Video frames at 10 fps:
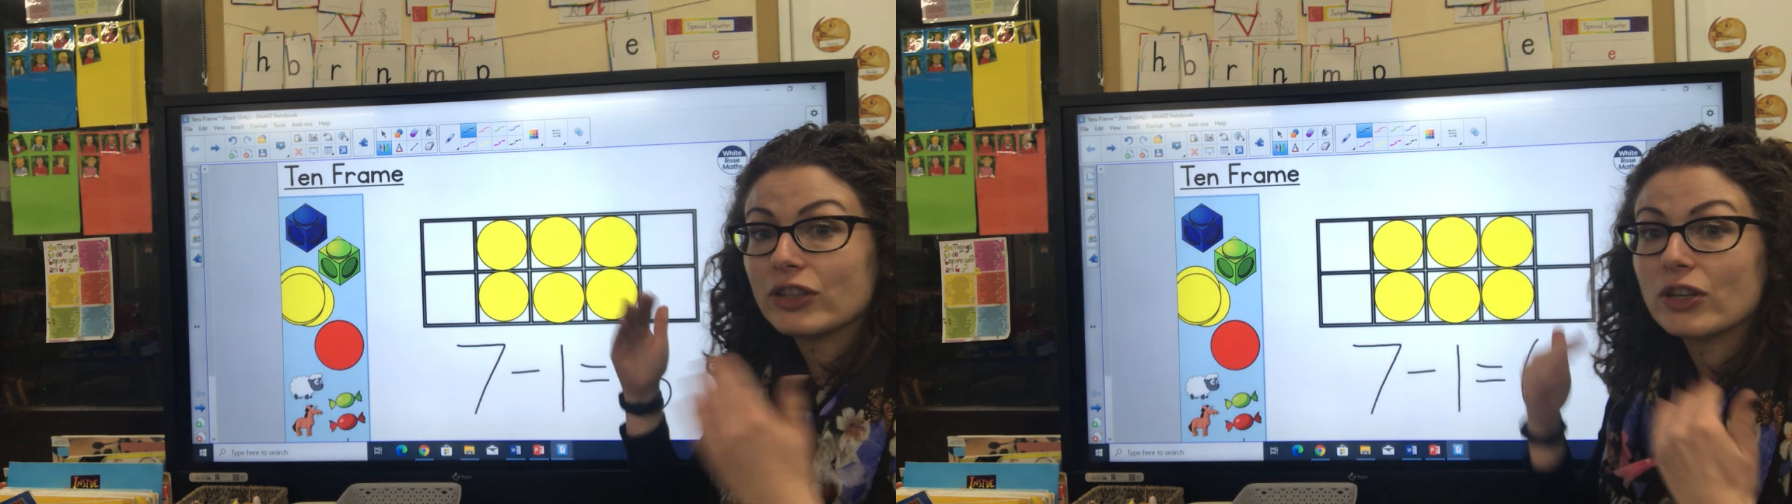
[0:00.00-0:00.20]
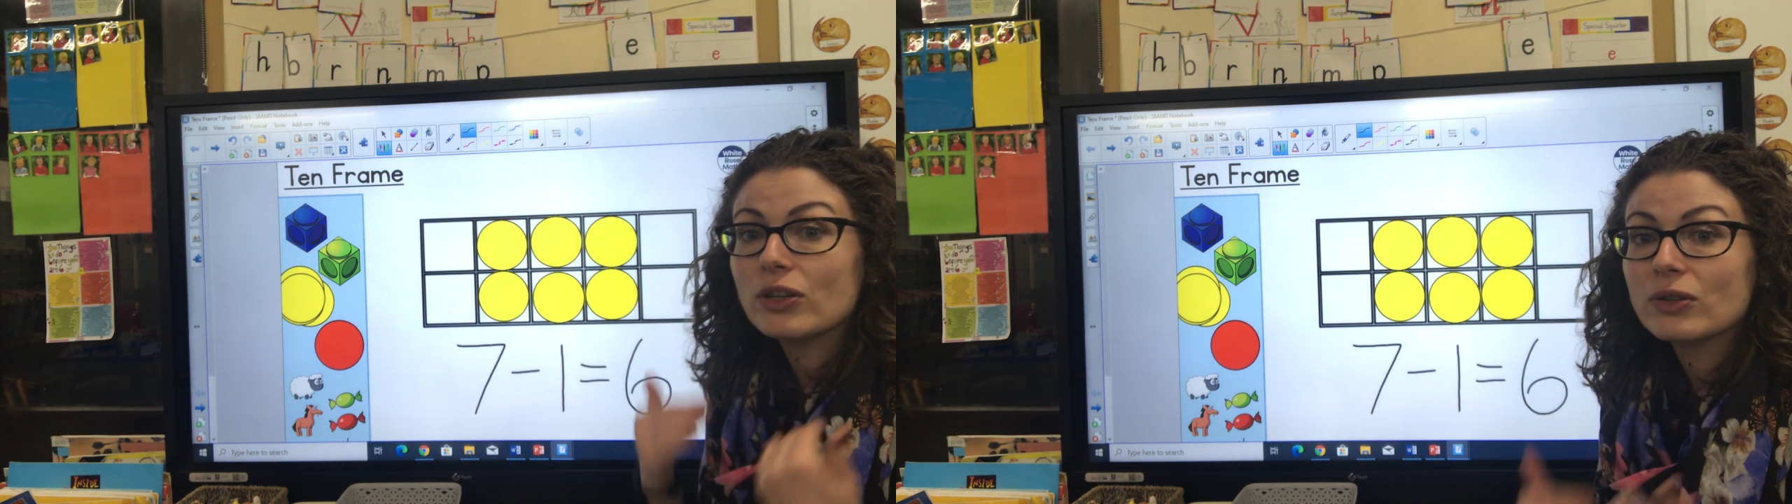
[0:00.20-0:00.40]

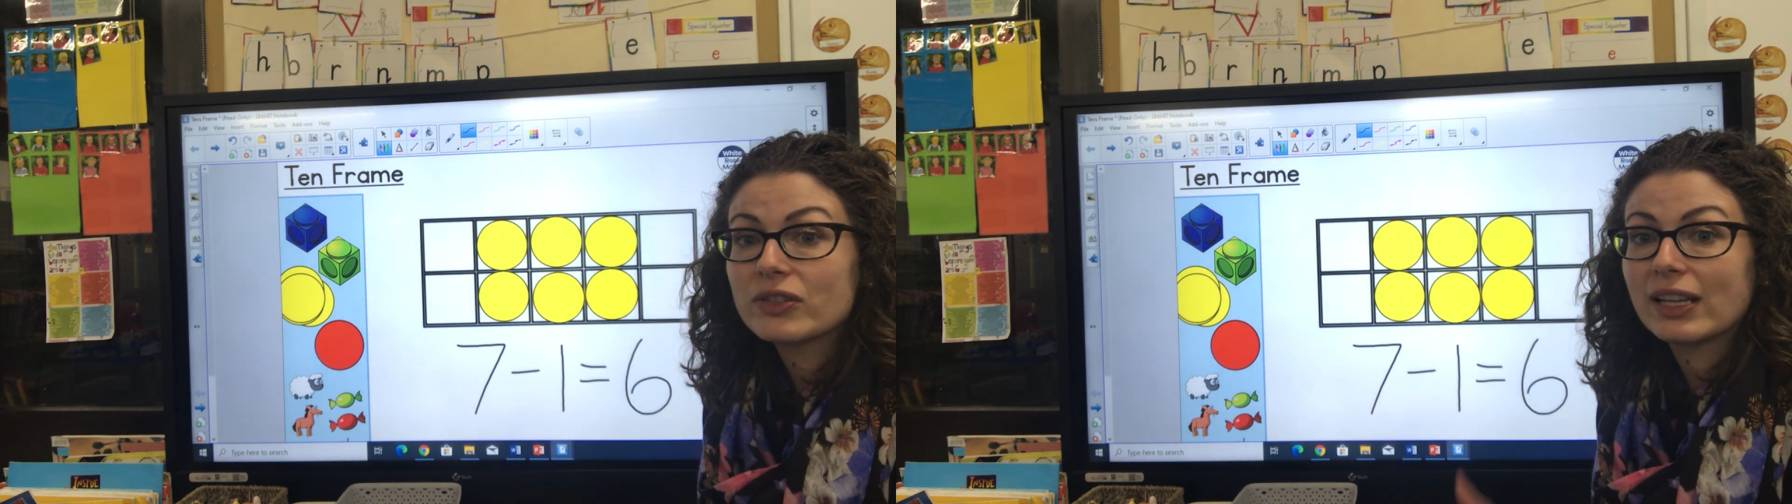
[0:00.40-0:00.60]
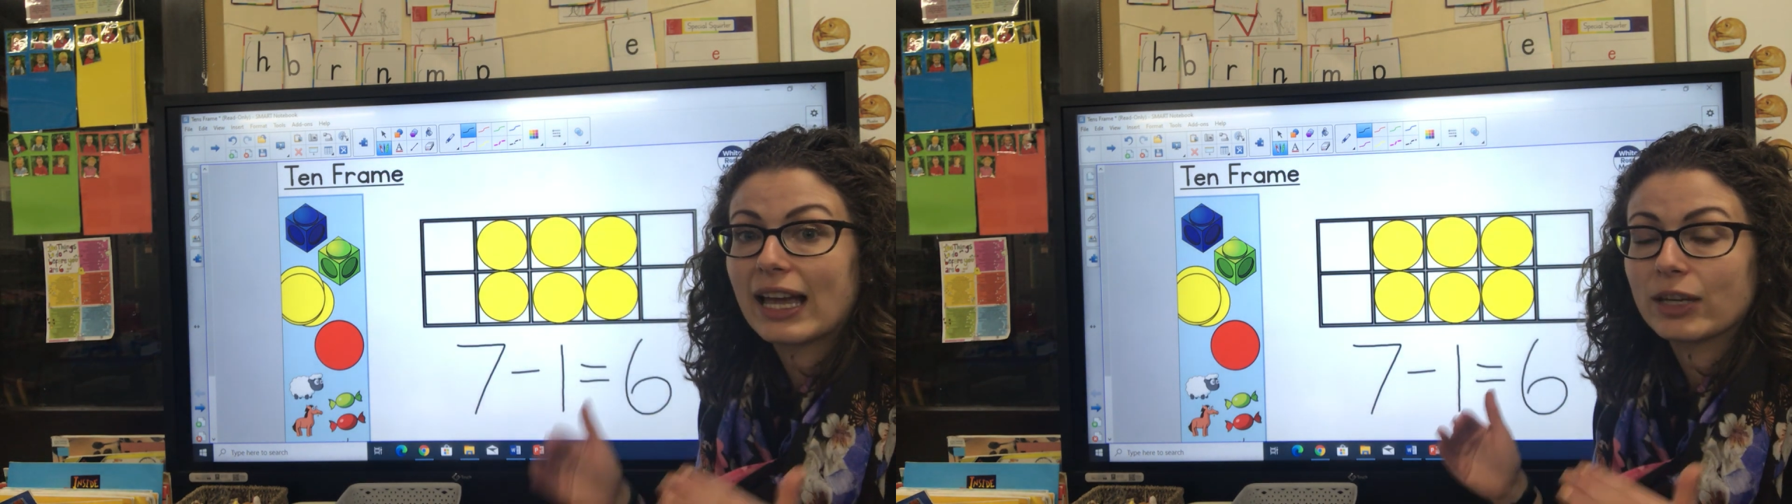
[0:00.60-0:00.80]
use
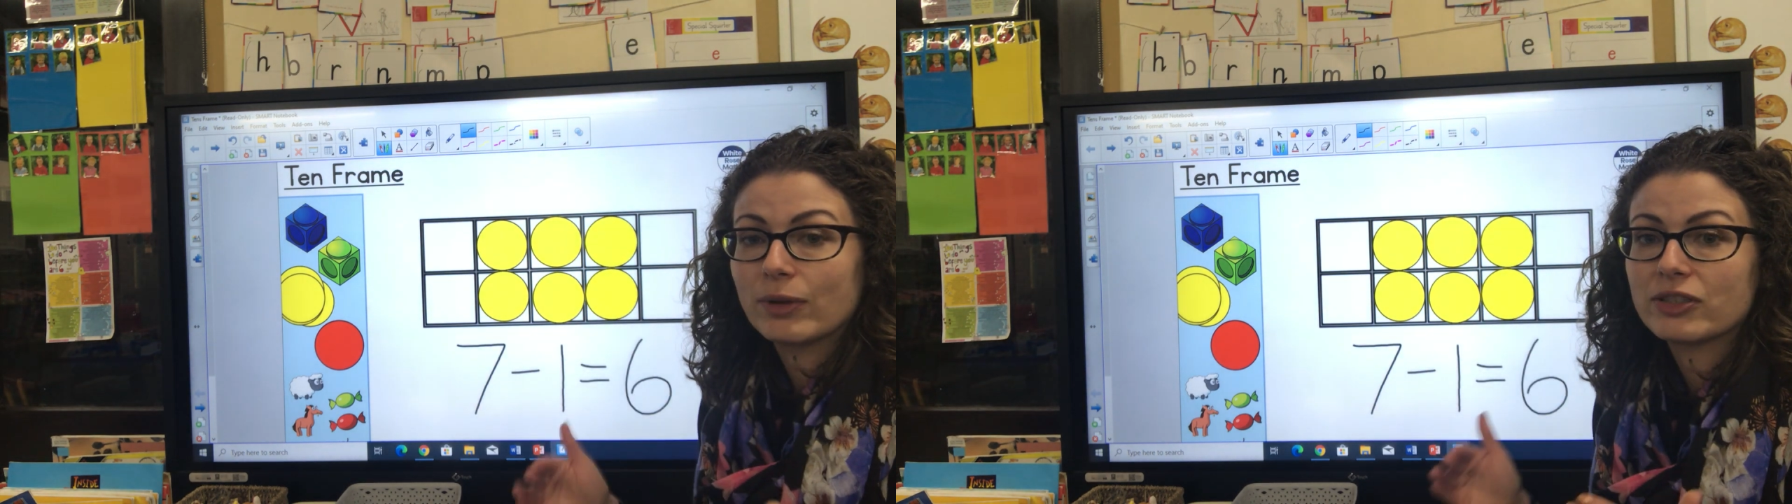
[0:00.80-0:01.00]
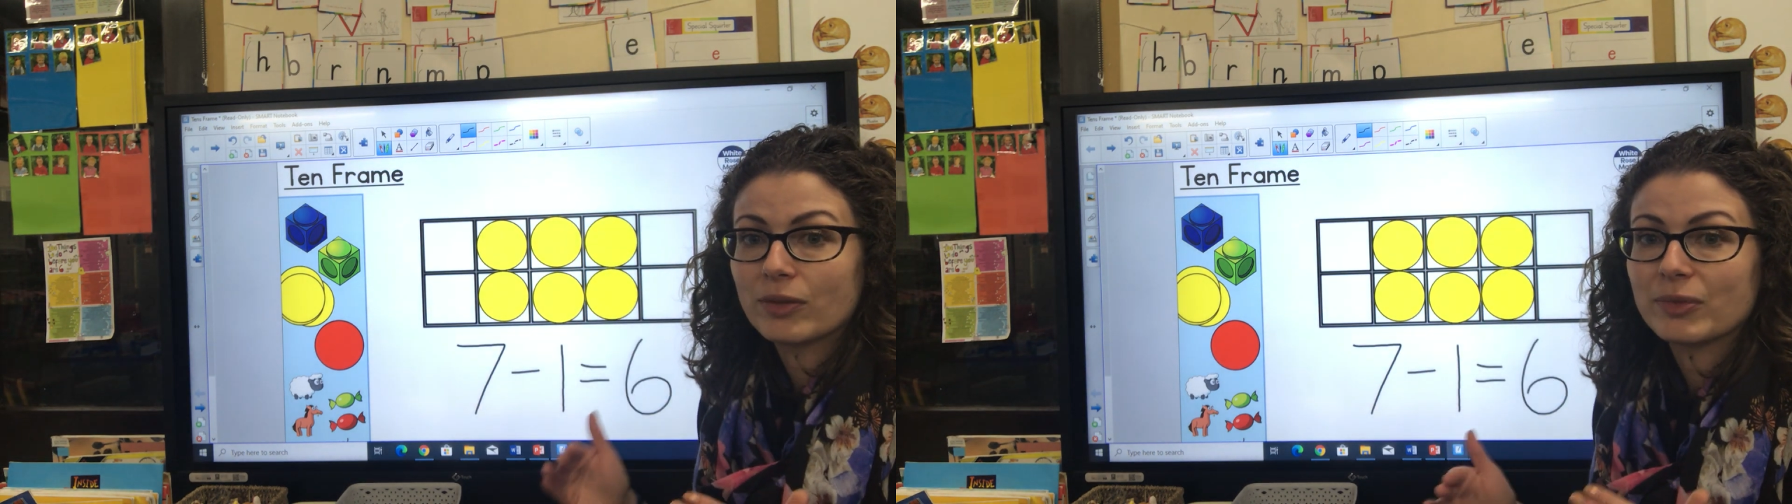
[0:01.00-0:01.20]
the
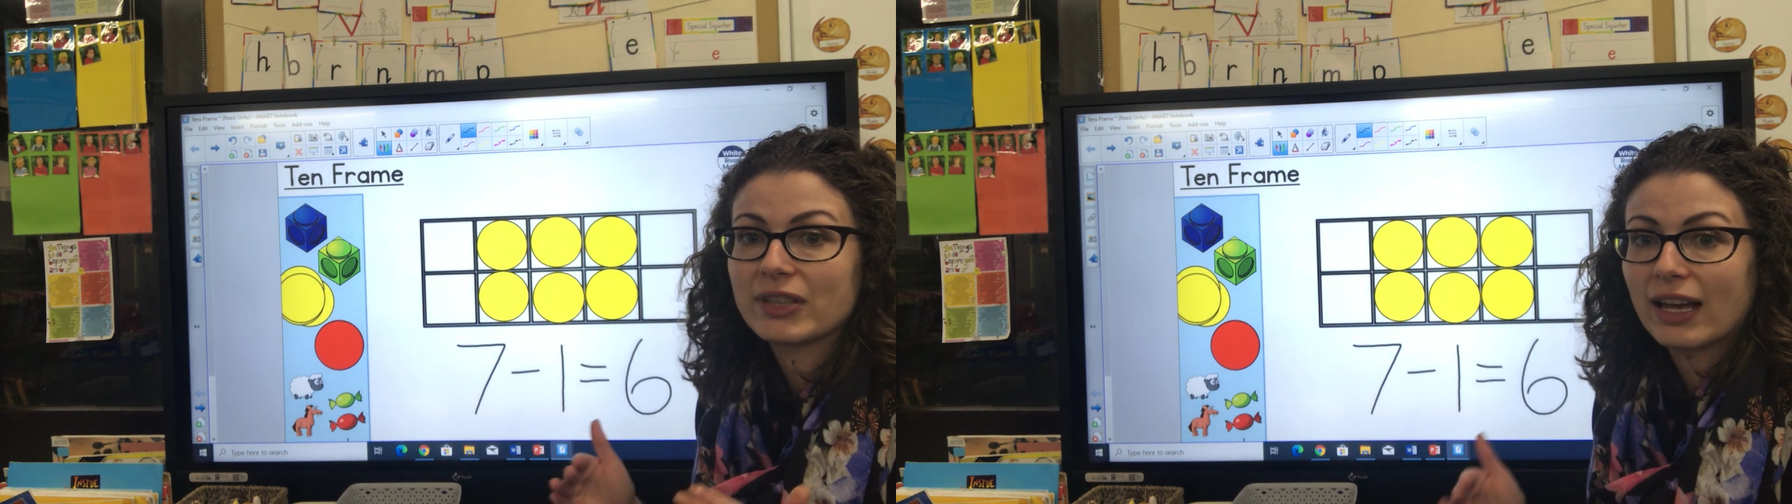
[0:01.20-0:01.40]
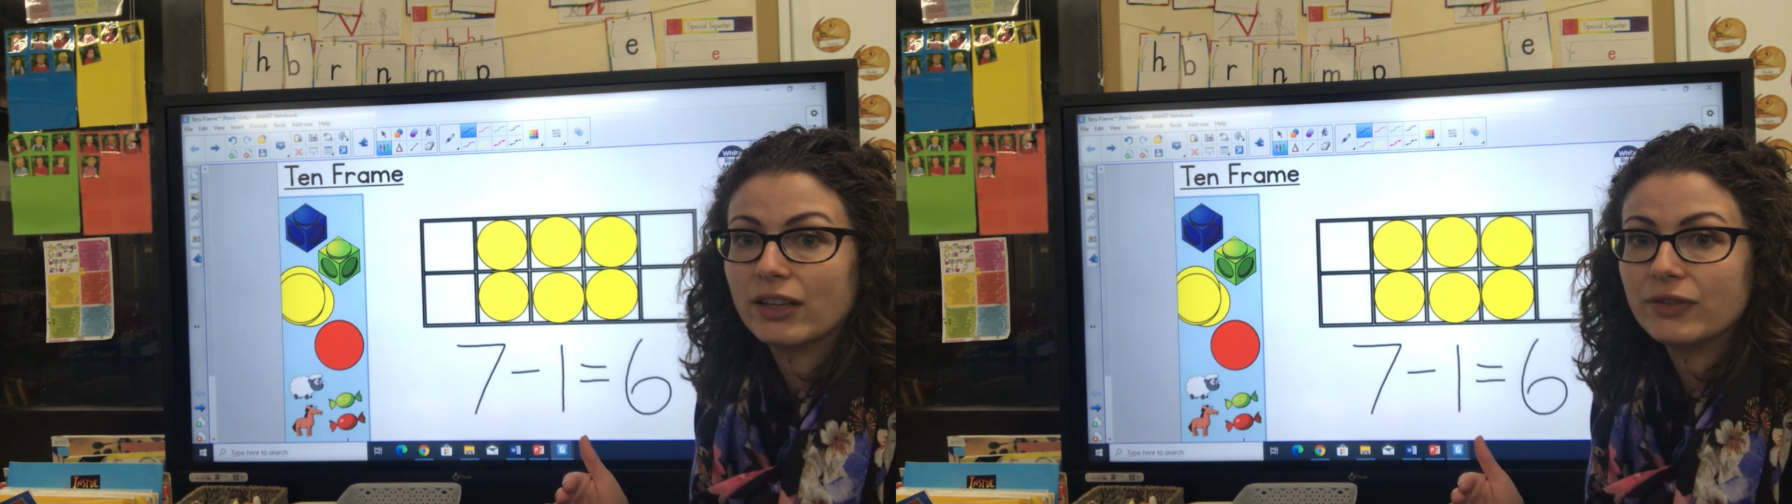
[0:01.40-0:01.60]
language
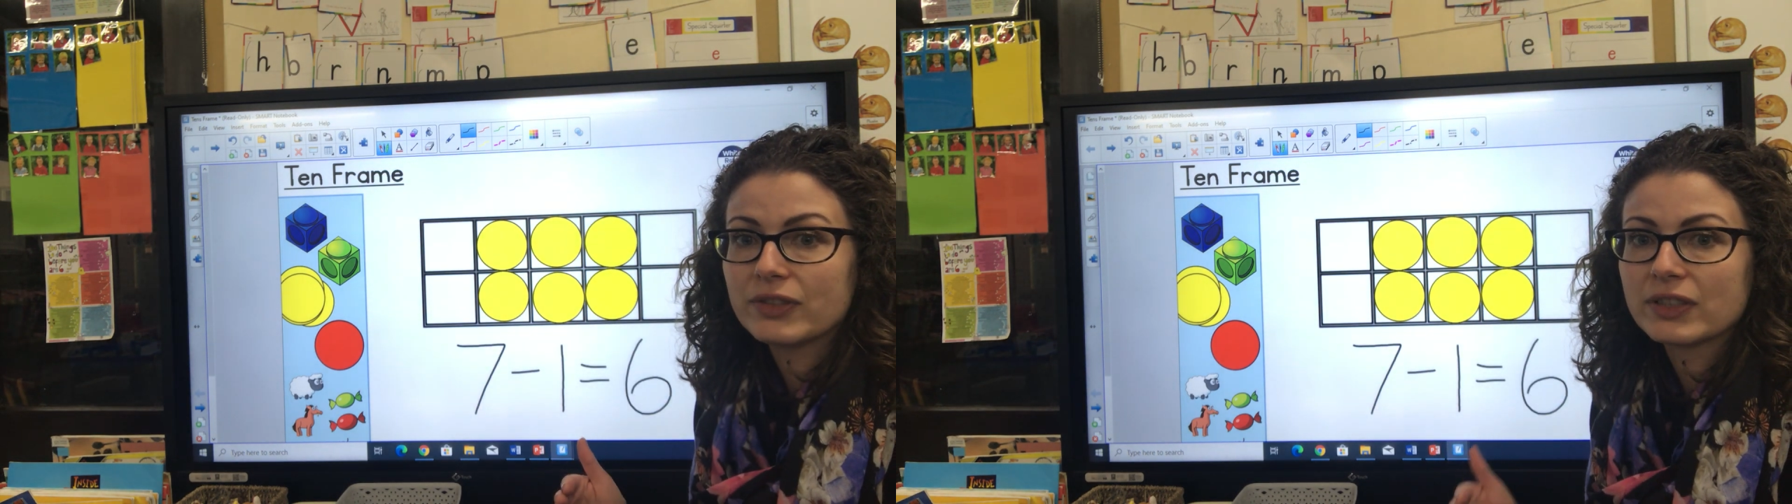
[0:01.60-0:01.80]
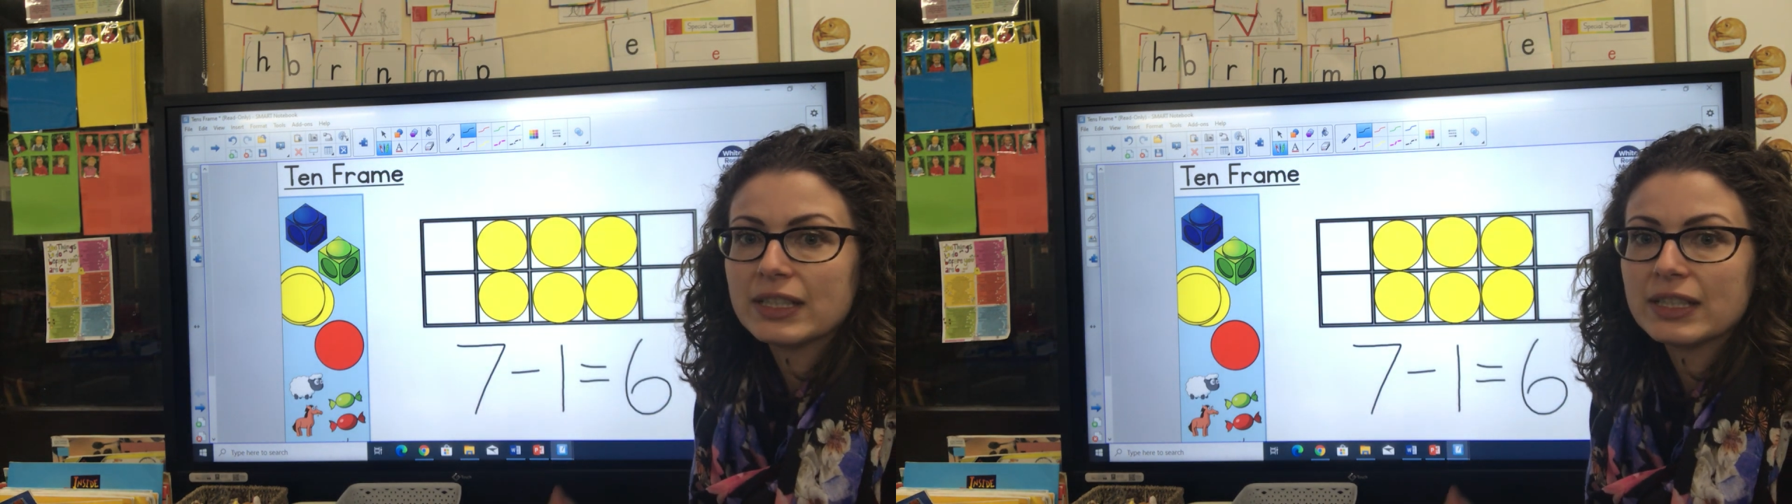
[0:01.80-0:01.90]
themselves.